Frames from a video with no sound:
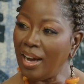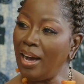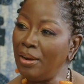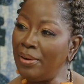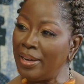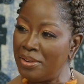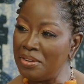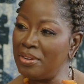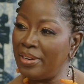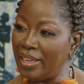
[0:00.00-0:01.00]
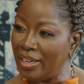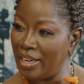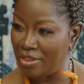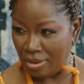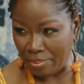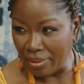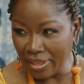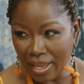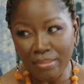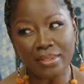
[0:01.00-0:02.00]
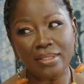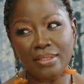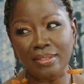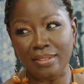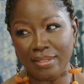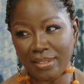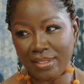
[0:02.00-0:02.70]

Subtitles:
How are you doing now? Are you polygamous, too?